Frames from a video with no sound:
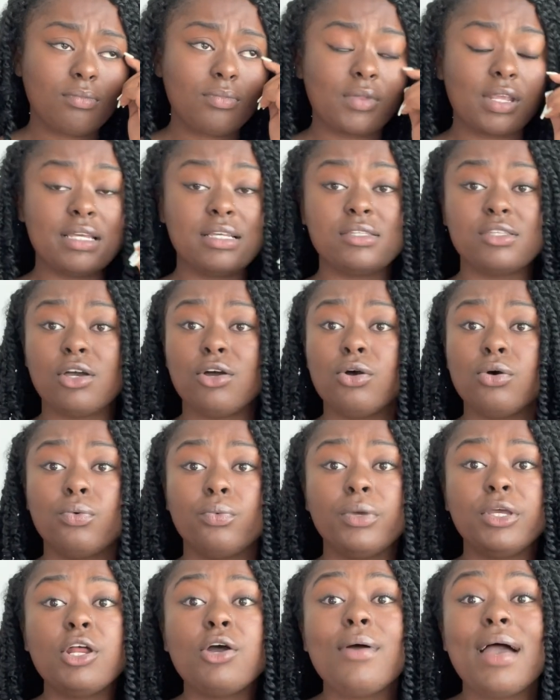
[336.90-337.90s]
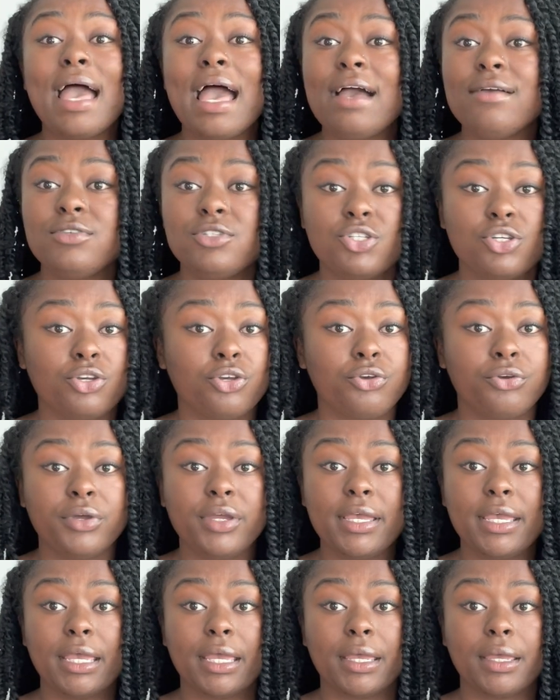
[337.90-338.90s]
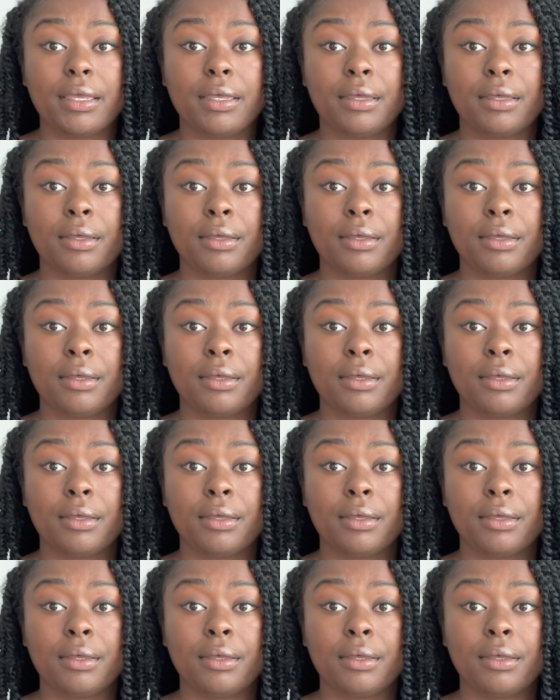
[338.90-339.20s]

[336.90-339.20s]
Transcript: And so we don't have to agree,